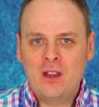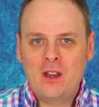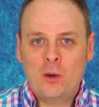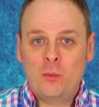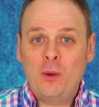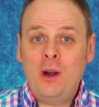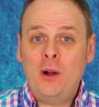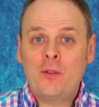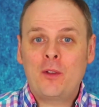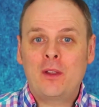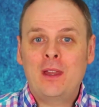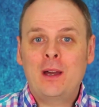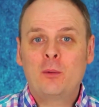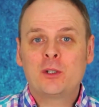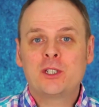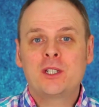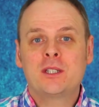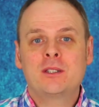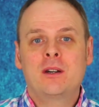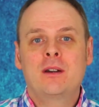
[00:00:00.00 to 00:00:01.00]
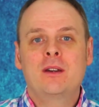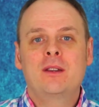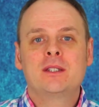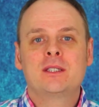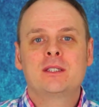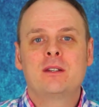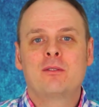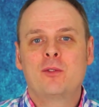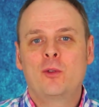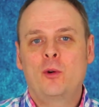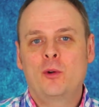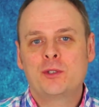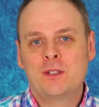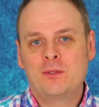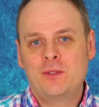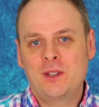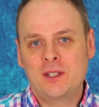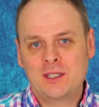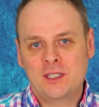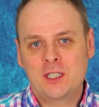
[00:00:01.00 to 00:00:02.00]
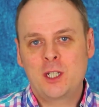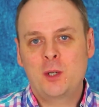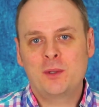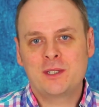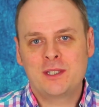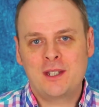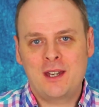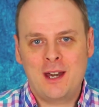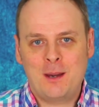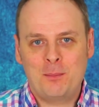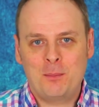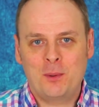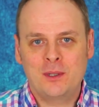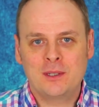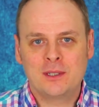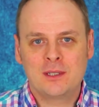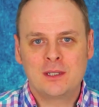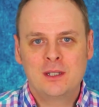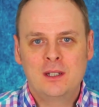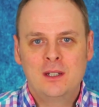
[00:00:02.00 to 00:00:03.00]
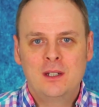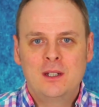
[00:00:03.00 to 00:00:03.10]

Well, the language designers have thought of this too as it happens,